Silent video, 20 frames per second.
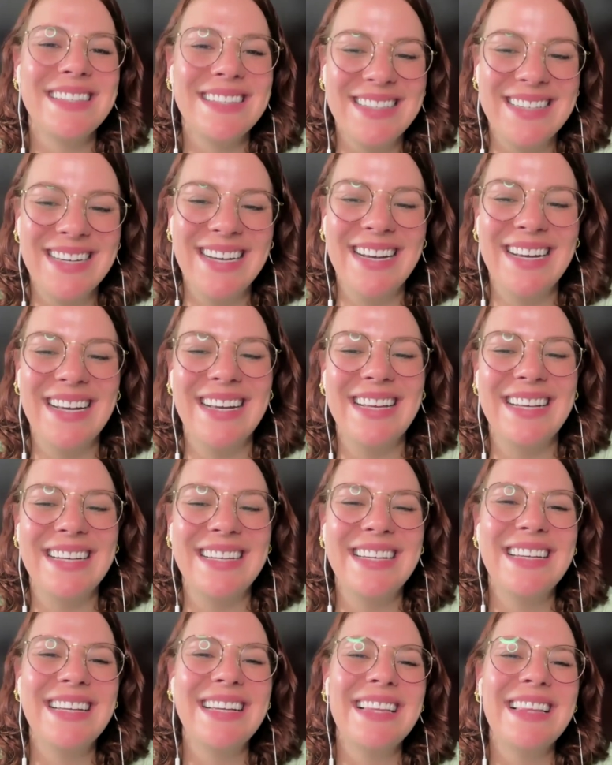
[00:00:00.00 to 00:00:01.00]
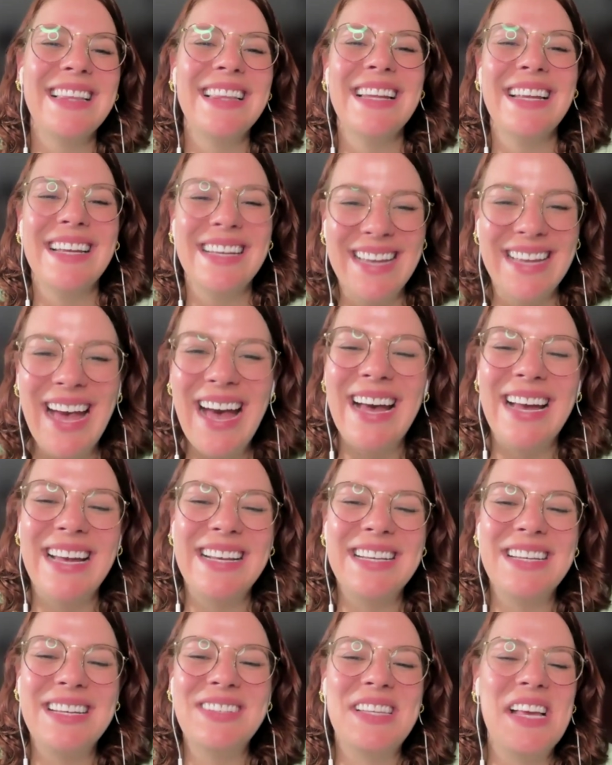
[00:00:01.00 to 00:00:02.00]
Good. Yeah,
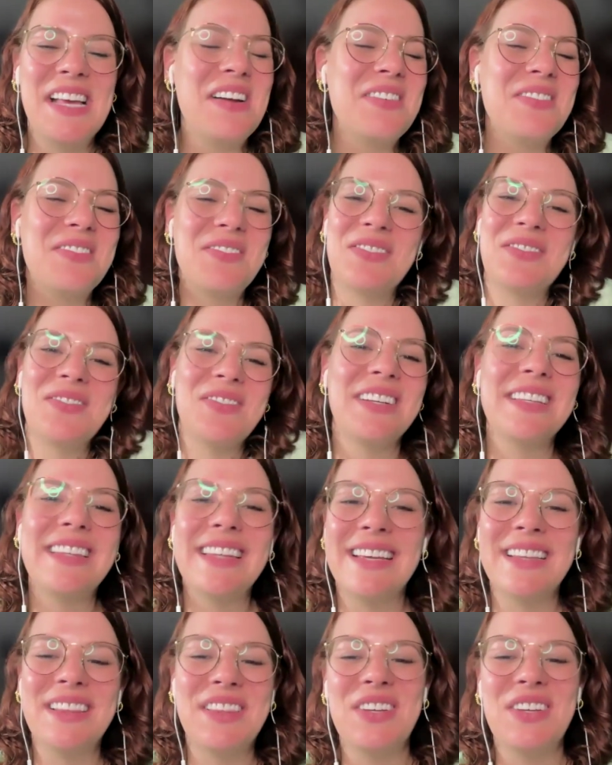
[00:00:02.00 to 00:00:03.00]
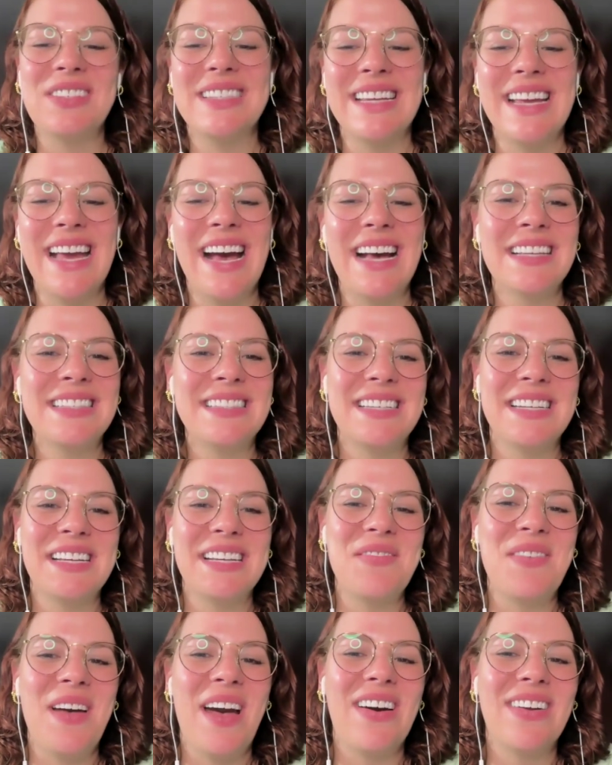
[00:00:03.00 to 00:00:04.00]
and you sound really enthusiastic
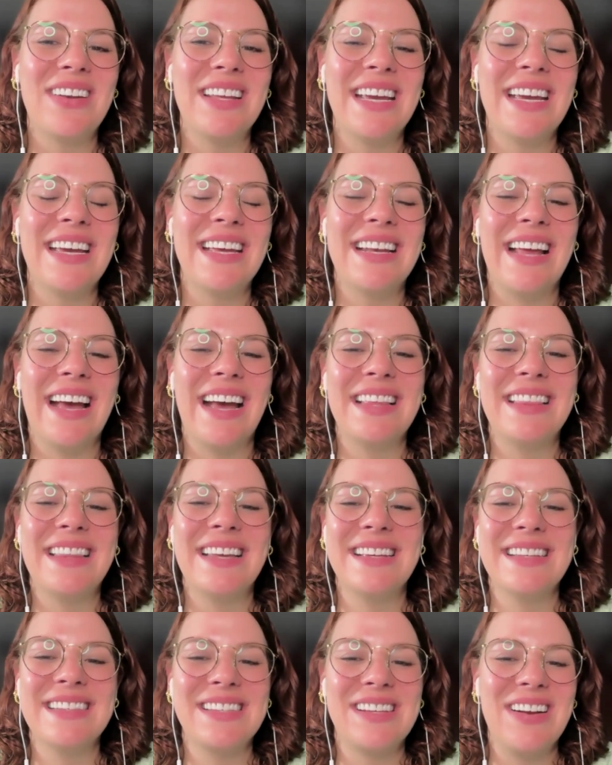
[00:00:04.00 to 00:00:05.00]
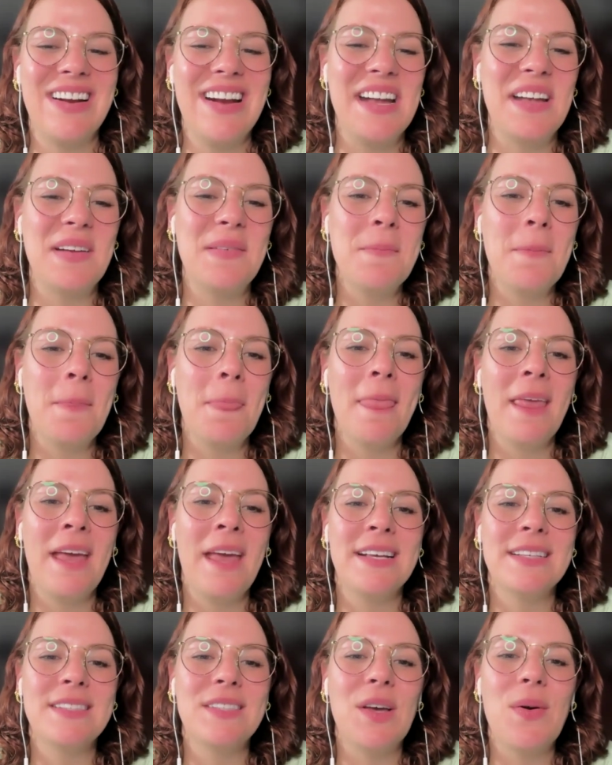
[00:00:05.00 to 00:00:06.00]
about it. I think it's great.
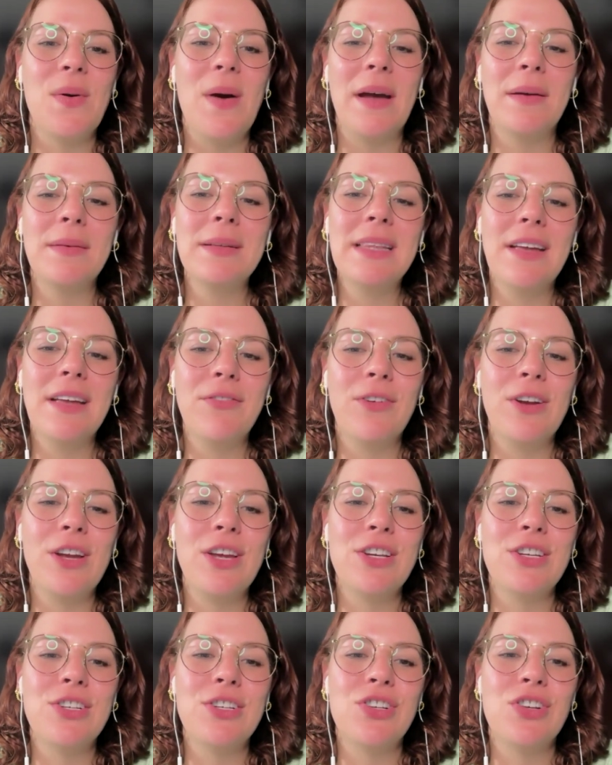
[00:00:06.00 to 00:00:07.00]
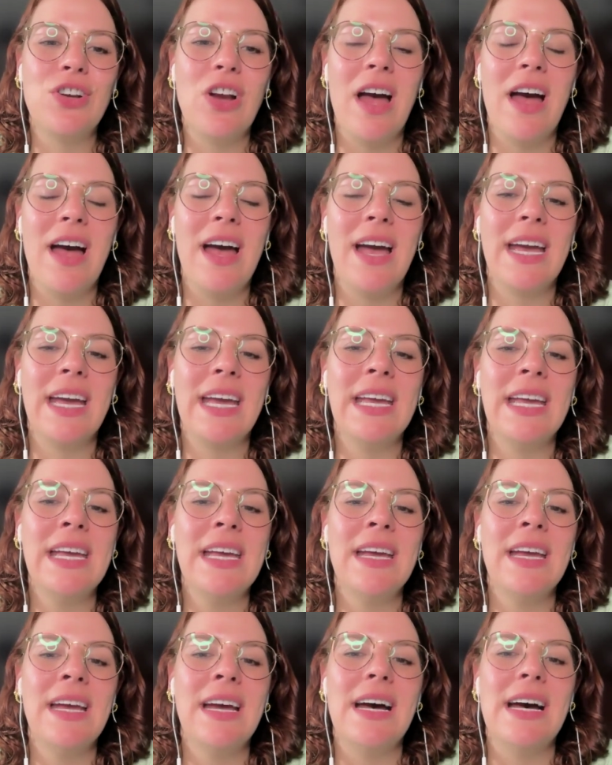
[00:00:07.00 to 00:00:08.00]
So I would love for you to try
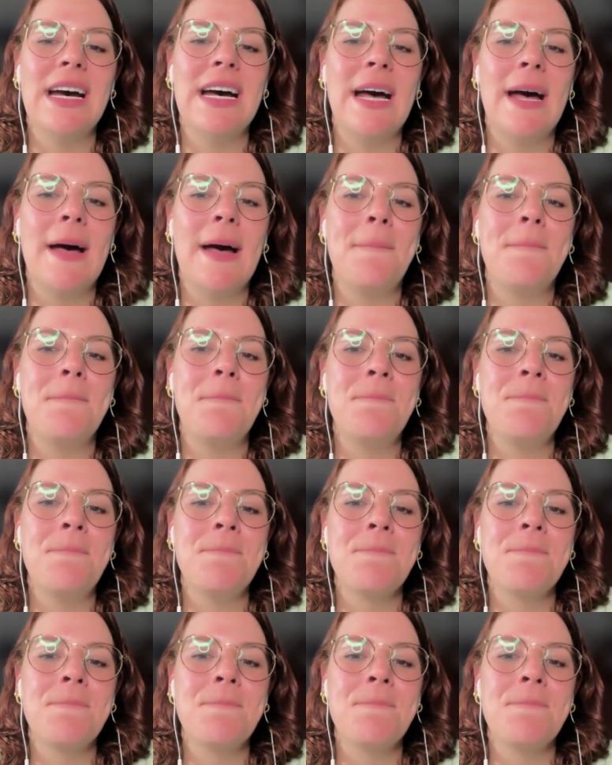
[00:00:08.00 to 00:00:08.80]
um,